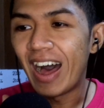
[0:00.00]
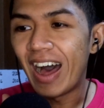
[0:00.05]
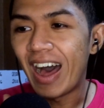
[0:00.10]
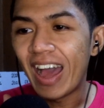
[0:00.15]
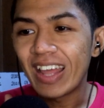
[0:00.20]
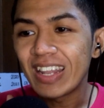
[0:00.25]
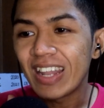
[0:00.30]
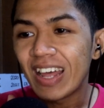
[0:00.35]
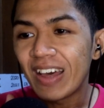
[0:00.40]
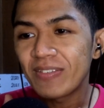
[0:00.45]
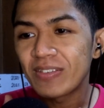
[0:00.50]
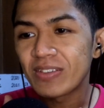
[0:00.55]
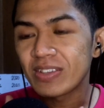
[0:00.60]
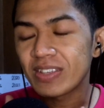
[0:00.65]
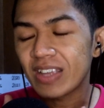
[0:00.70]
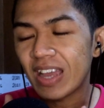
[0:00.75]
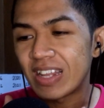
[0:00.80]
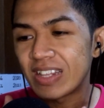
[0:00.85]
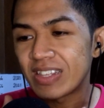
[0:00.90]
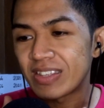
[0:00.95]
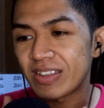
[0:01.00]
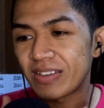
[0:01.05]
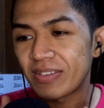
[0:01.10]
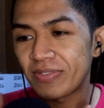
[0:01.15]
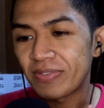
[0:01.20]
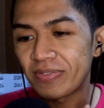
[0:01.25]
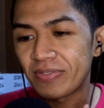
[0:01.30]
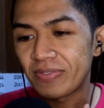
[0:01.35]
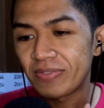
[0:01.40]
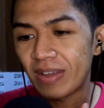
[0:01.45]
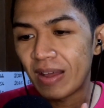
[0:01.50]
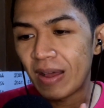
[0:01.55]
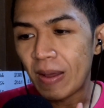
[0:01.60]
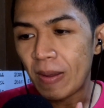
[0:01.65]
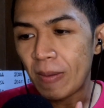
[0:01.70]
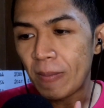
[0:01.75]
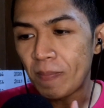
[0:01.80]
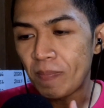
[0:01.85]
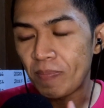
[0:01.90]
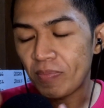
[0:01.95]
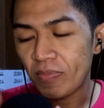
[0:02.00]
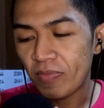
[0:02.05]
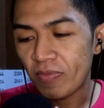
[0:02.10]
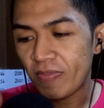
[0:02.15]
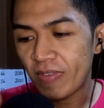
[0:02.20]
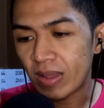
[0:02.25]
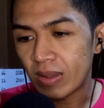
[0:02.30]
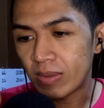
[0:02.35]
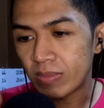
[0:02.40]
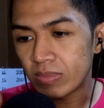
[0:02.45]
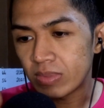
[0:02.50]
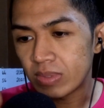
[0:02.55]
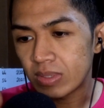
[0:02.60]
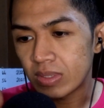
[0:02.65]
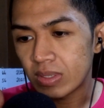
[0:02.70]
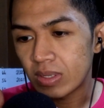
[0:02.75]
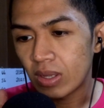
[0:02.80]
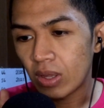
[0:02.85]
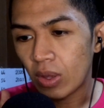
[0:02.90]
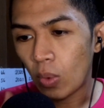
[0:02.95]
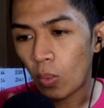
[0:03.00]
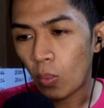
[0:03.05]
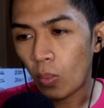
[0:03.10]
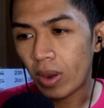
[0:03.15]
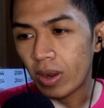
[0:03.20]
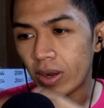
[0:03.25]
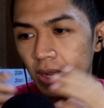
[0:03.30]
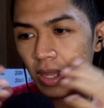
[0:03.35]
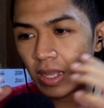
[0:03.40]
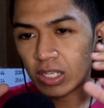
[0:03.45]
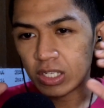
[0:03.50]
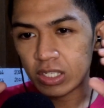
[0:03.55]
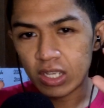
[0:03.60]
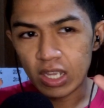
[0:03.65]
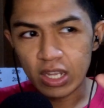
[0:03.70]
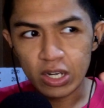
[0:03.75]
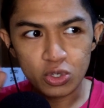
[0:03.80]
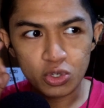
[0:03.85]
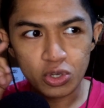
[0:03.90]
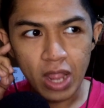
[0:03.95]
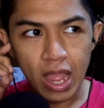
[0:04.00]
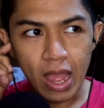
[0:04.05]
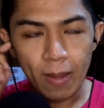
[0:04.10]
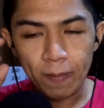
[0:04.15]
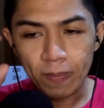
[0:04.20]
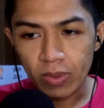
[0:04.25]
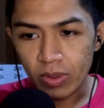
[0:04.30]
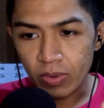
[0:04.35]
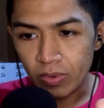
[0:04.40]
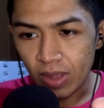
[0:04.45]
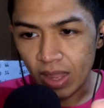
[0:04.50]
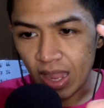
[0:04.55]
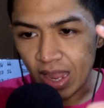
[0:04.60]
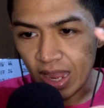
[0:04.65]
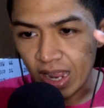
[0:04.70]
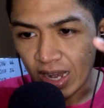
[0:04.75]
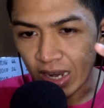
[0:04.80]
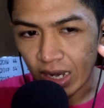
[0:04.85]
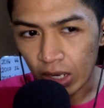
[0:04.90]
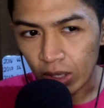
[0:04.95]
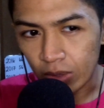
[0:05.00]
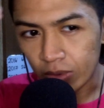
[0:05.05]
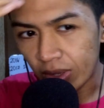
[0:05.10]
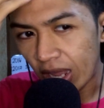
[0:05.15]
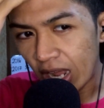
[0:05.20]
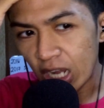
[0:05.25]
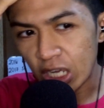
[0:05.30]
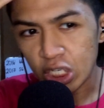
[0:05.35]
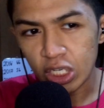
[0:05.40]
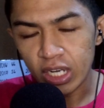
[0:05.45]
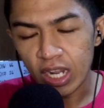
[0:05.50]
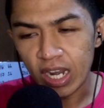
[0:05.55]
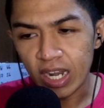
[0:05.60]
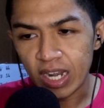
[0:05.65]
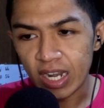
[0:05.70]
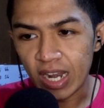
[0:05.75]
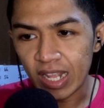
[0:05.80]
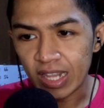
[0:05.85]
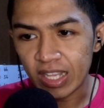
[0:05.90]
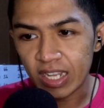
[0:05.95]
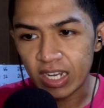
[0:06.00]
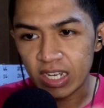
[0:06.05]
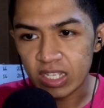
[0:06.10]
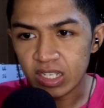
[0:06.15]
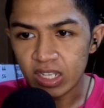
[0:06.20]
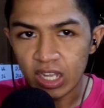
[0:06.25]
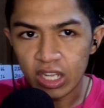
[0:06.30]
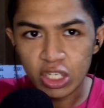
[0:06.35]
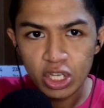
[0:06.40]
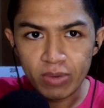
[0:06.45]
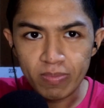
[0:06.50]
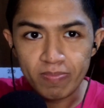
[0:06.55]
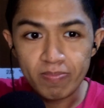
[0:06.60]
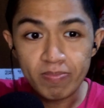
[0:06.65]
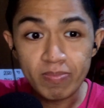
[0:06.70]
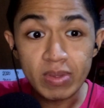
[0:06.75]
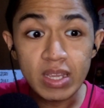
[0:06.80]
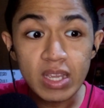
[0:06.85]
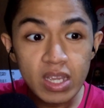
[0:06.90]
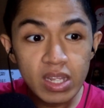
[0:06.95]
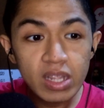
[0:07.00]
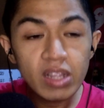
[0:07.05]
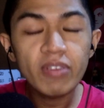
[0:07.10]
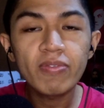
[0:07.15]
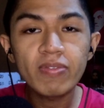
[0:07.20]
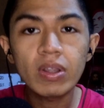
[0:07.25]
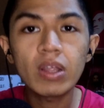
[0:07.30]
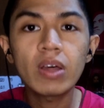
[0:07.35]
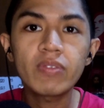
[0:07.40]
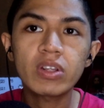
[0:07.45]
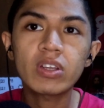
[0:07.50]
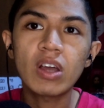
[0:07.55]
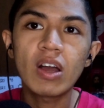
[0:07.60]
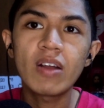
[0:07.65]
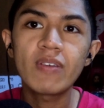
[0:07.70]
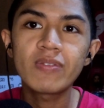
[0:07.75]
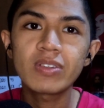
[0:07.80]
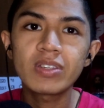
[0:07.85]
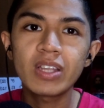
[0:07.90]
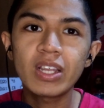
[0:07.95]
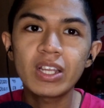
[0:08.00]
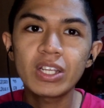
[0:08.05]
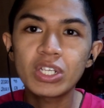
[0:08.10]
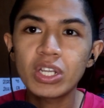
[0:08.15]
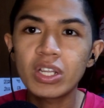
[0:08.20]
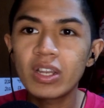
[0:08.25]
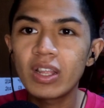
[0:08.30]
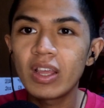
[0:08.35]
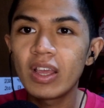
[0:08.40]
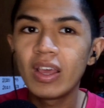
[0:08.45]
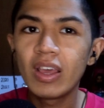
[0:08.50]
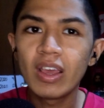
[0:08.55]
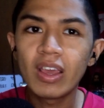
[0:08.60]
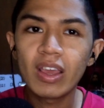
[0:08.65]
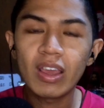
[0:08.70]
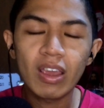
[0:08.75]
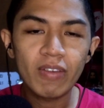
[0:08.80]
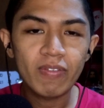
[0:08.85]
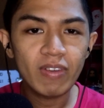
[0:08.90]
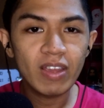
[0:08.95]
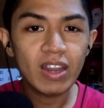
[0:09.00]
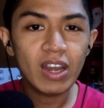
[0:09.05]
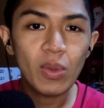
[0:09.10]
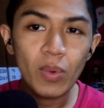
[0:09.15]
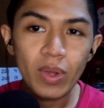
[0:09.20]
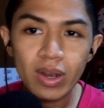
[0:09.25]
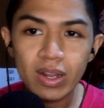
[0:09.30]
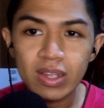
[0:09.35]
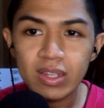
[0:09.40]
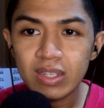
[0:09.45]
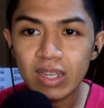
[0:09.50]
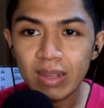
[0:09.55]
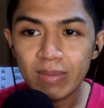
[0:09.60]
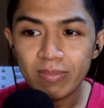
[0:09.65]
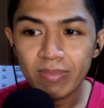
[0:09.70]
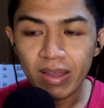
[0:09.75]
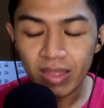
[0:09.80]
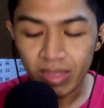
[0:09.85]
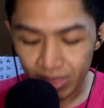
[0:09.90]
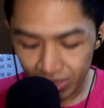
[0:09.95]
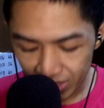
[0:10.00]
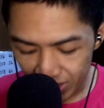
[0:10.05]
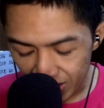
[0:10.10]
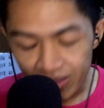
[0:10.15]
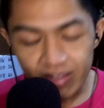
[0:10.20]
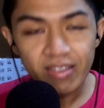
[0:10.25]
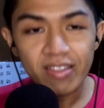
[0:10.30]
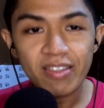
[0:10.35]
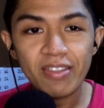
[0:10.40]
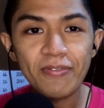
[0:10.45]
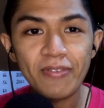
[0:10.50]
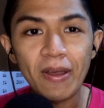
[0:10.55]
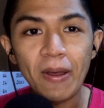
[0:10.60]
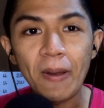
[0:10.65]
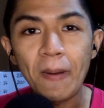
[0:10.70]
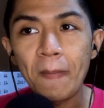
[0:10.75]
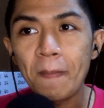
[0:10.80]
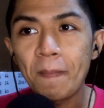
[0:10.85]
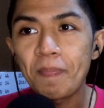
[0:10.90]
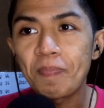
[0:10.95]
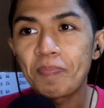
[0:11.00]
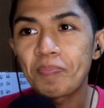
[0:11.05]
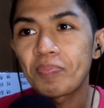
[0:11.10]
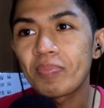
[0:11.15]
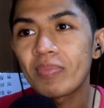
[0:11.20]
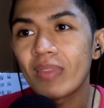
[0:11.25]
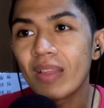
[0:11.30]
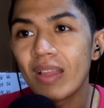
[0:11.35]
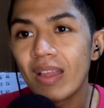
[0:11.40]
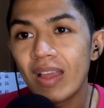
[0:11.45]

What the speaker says: I love those kinds of films where they just entrap you in location and let the discussion be the flow of the conversation. If anyone has seen my thesis film,